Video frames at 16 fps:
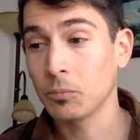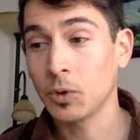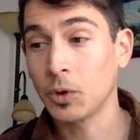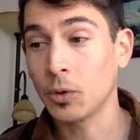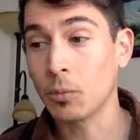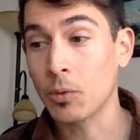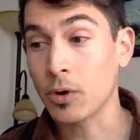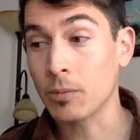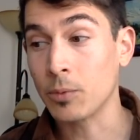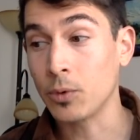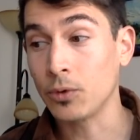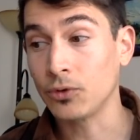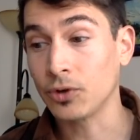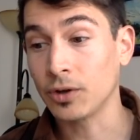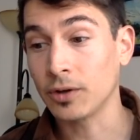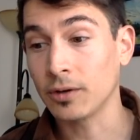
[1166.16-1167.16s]
You know, Murray
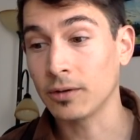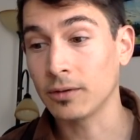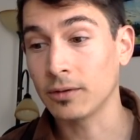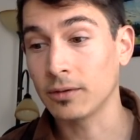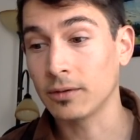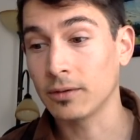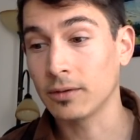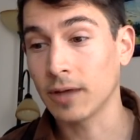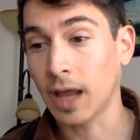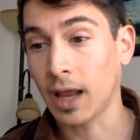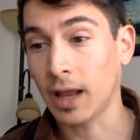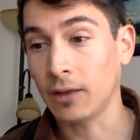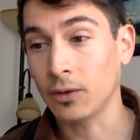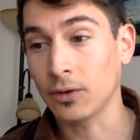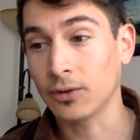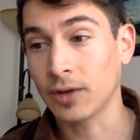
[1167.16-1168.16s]
Bookchin eh,
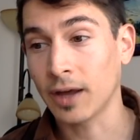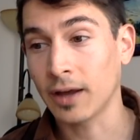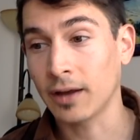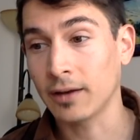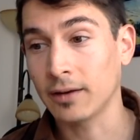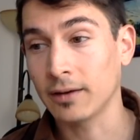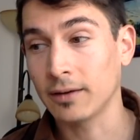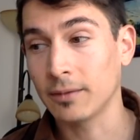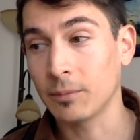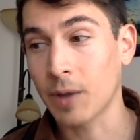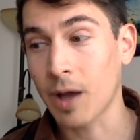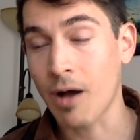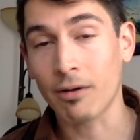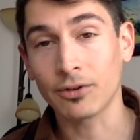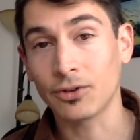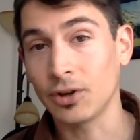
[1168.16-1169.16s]
looks at
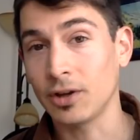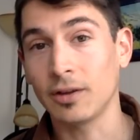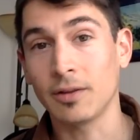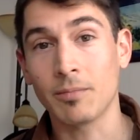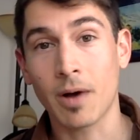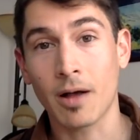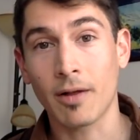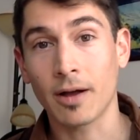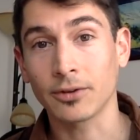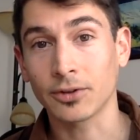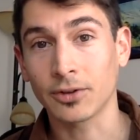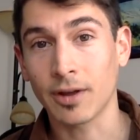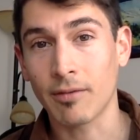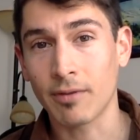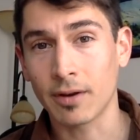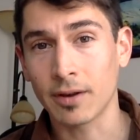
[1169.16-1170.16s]
biology and
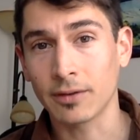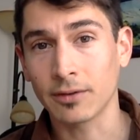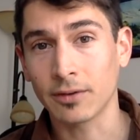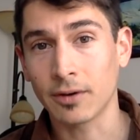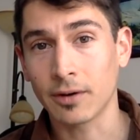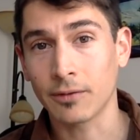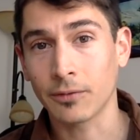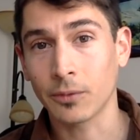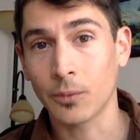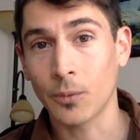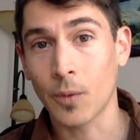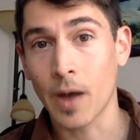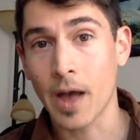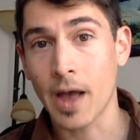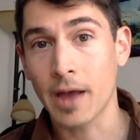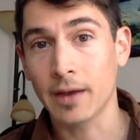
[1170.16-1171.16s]
biological evidence in a different
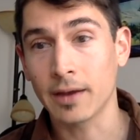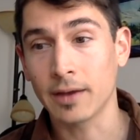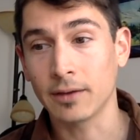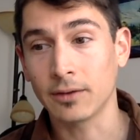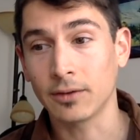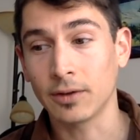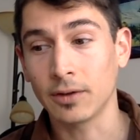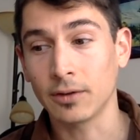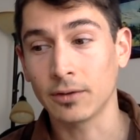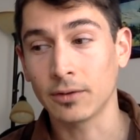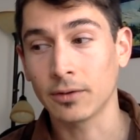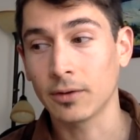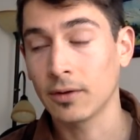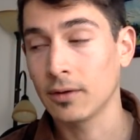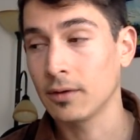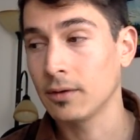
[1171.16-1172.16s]
way and
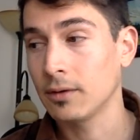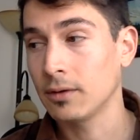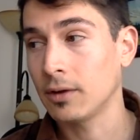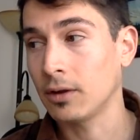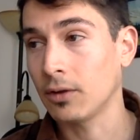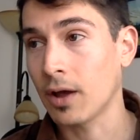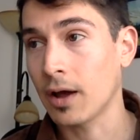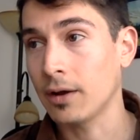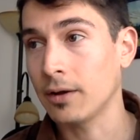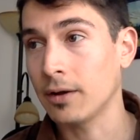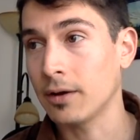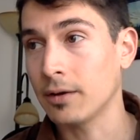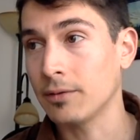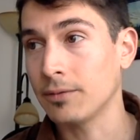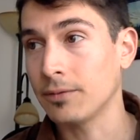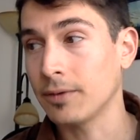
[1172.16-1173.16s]
sees a lot
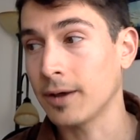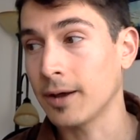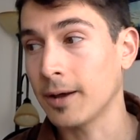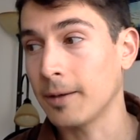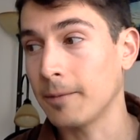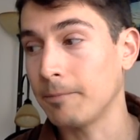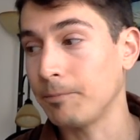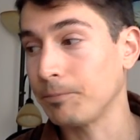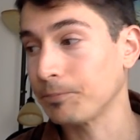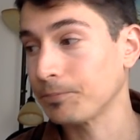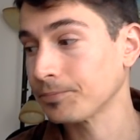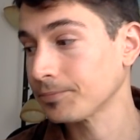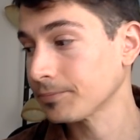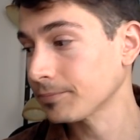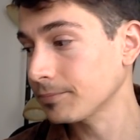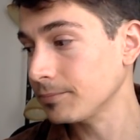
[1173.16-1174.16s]
of um,
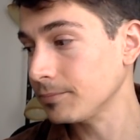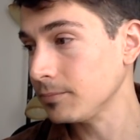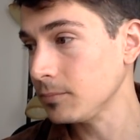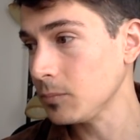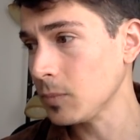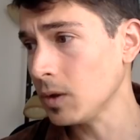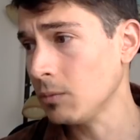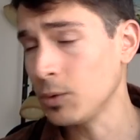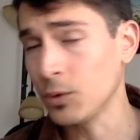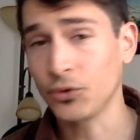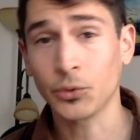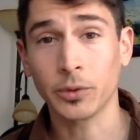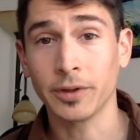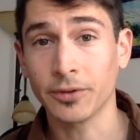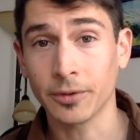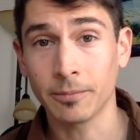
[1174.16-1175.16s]

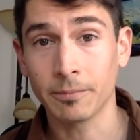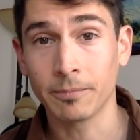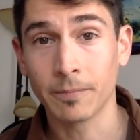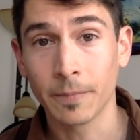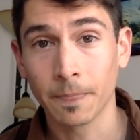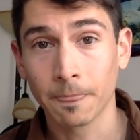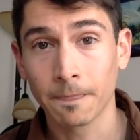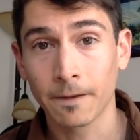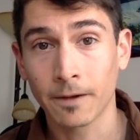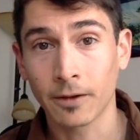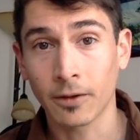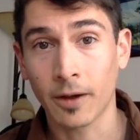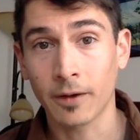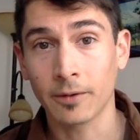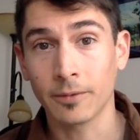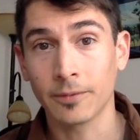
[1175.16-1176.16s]
mutualism, a
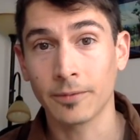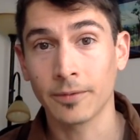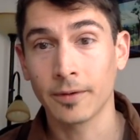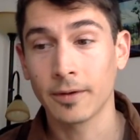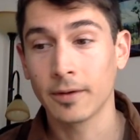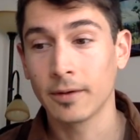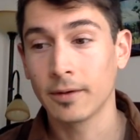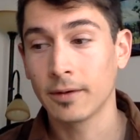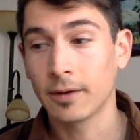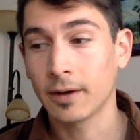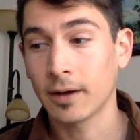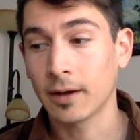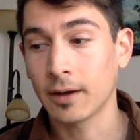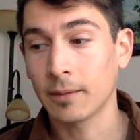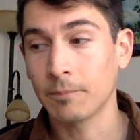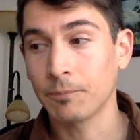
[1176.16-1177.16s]
lot of
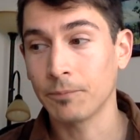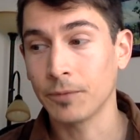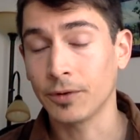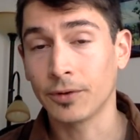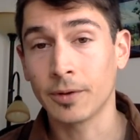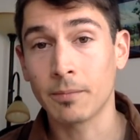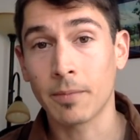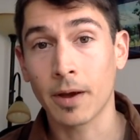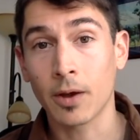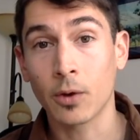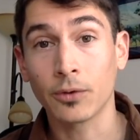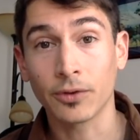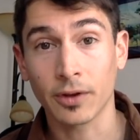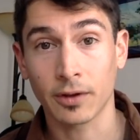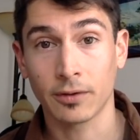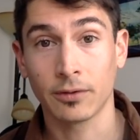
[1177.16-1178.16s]
um,
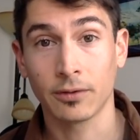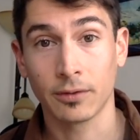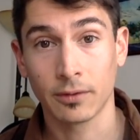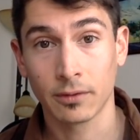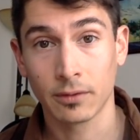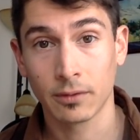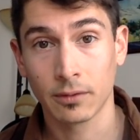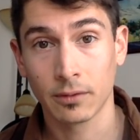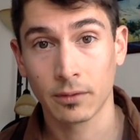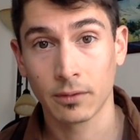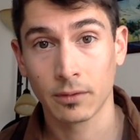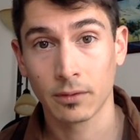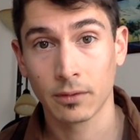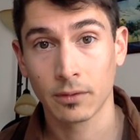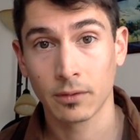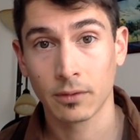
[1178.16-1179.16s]
symbiosis
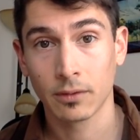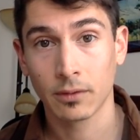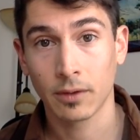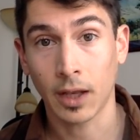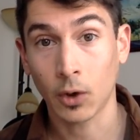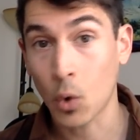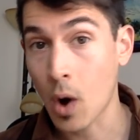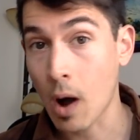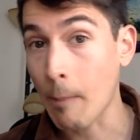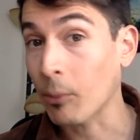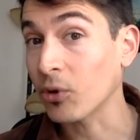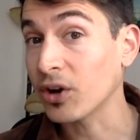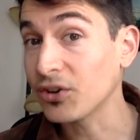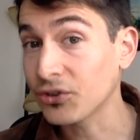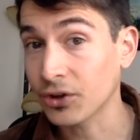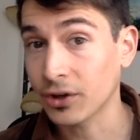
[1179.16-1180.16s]
and
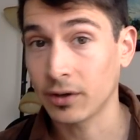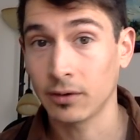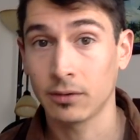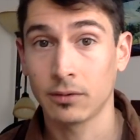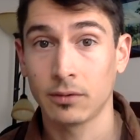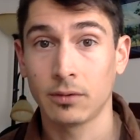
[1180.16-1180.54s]
cooperation,